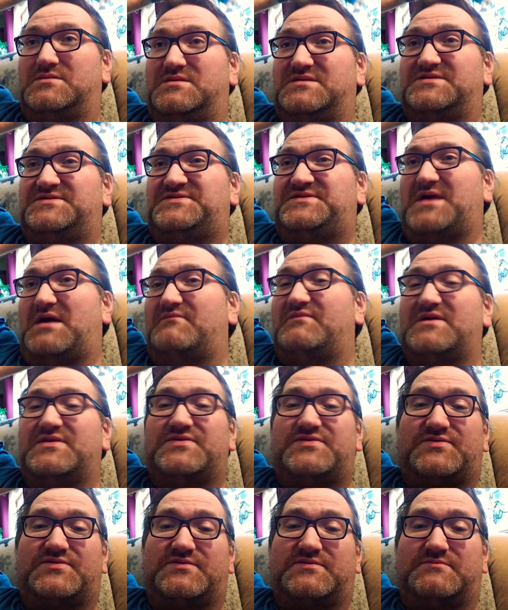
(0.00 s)

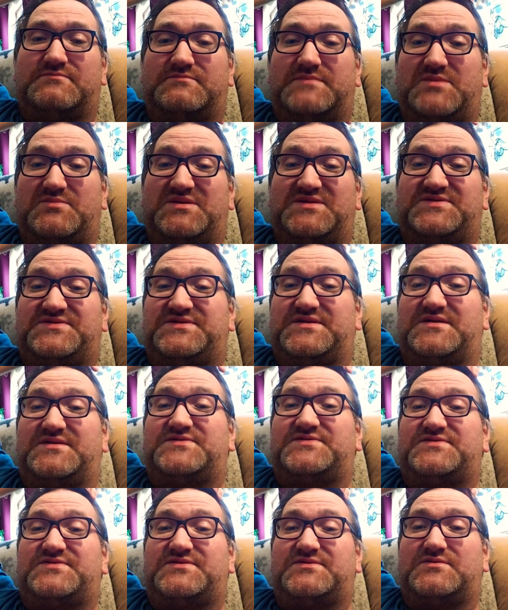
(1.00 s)
7th, maybe
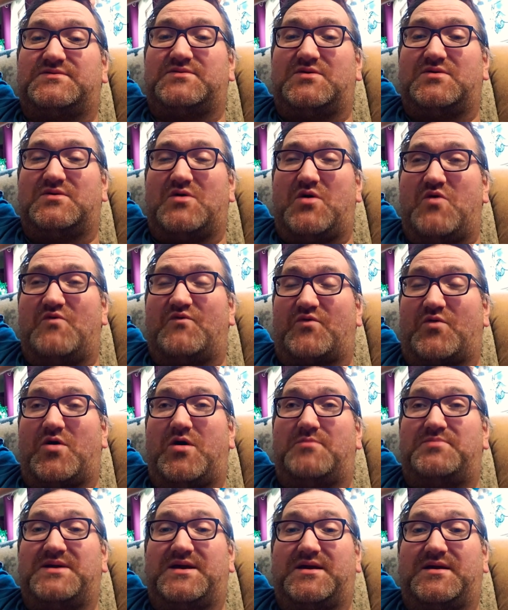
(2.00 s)
6th
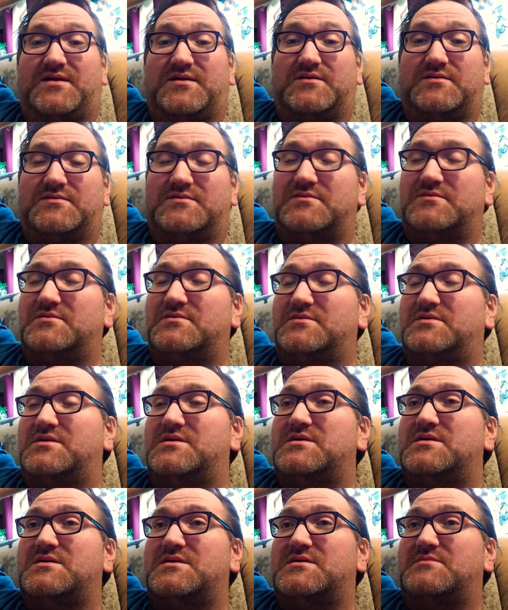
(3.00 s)
overall pick
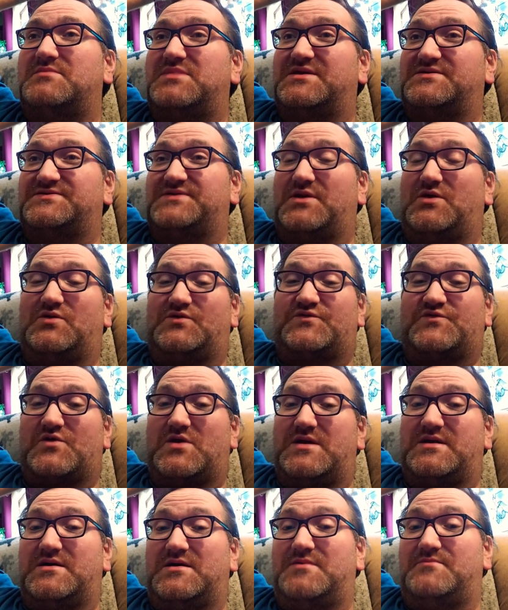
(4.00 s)
because they'll
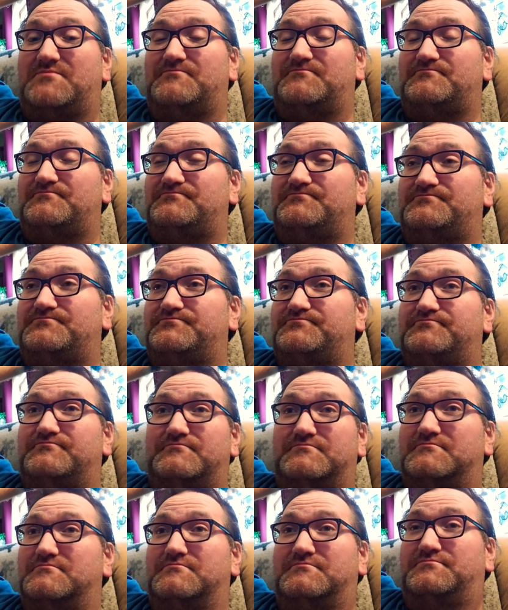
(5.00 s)
trade up.
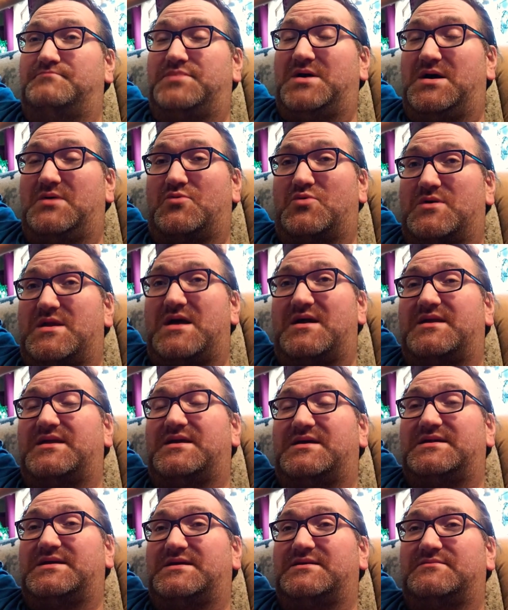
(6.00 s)
But we're not
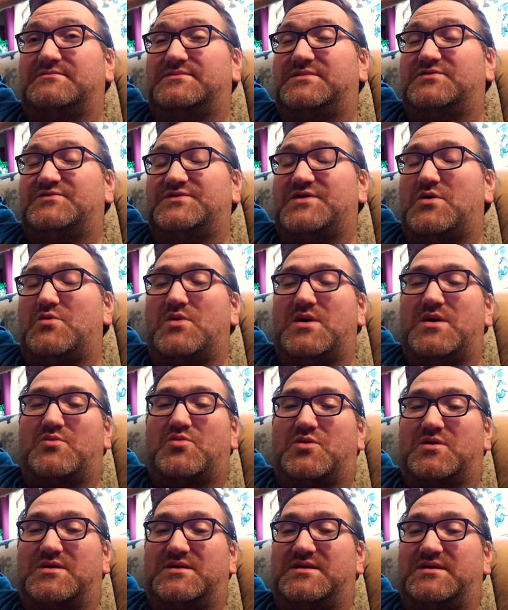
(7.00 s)
getting. There's no way
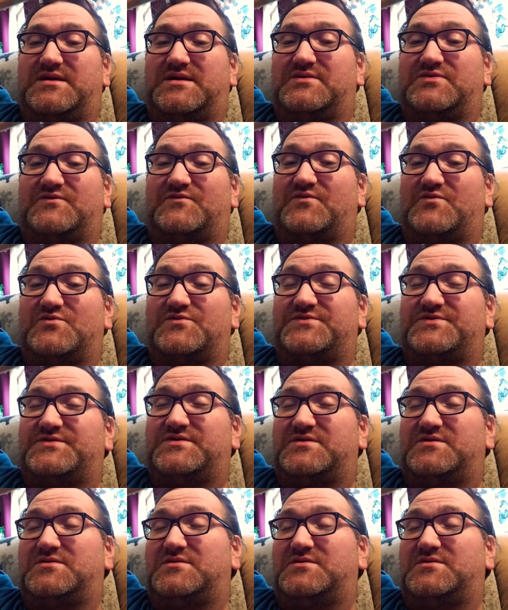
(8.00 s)
we're going to get the first.